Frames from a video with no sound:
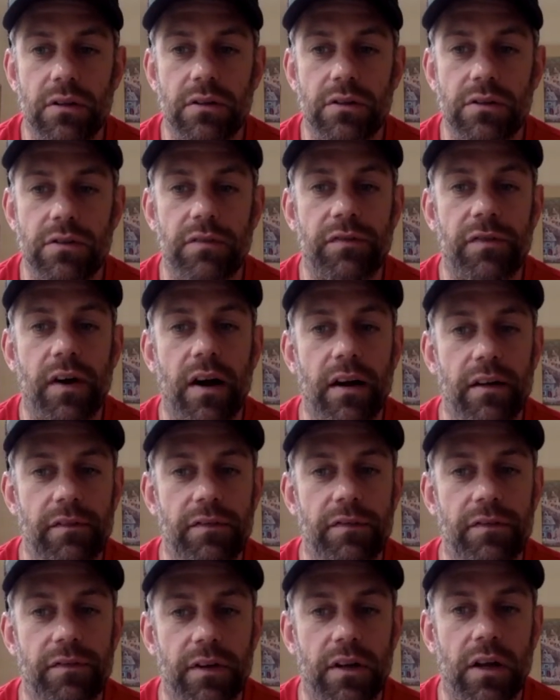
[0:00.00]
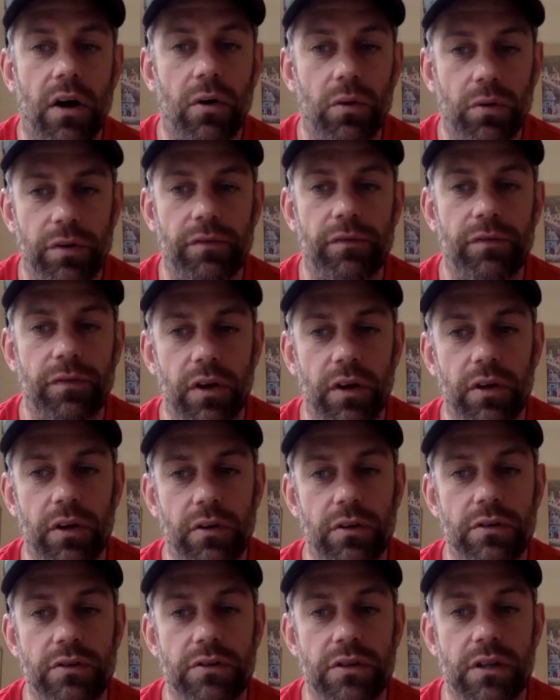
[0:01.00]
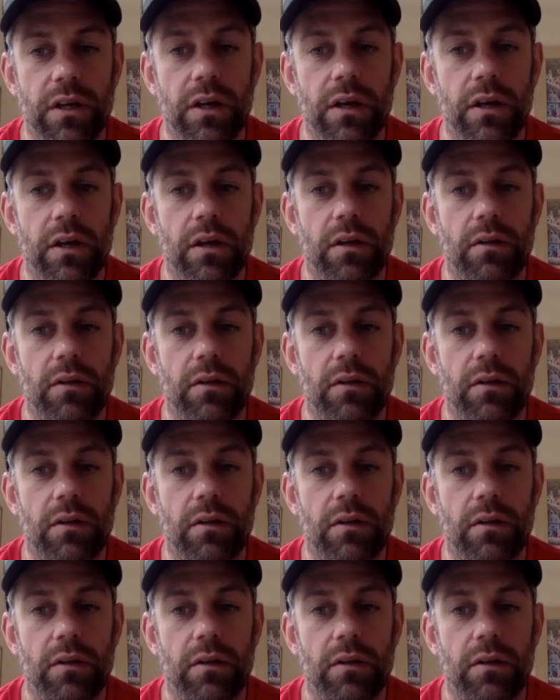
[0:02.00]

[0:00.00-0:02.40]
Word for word: to fight cold and flus. Yeah.